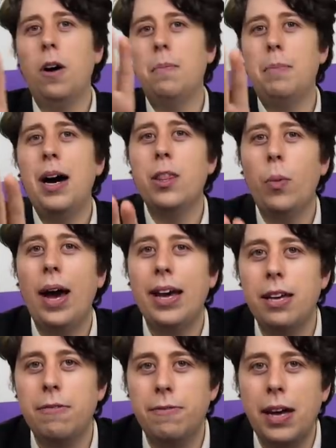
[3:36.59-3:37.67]
Oh, by the
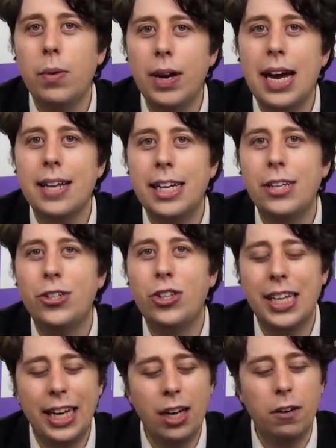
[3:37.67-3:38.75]
way, if anyone out there is
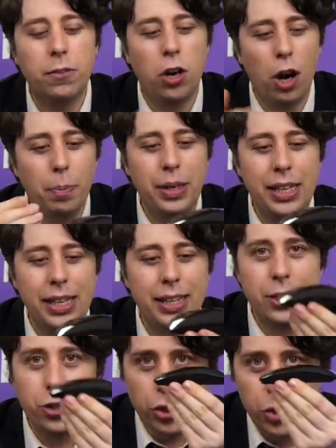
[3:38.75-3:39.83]
thinking of copying
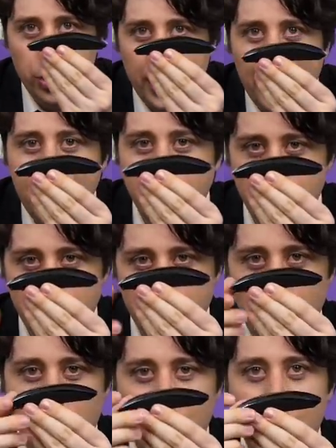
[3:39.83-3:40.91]
this unique
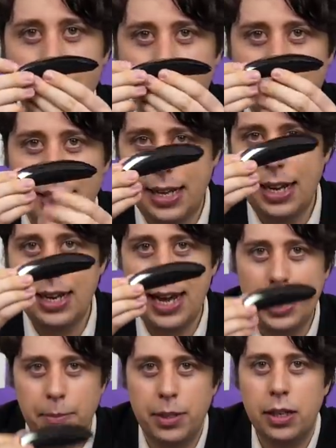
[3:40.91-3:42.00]
design by this
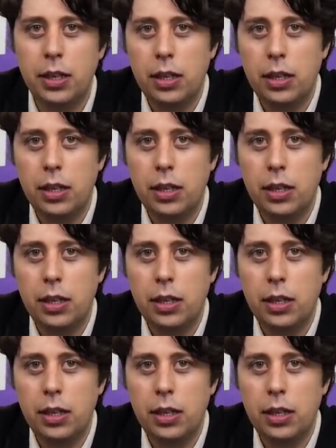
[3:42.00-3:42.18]
unnamed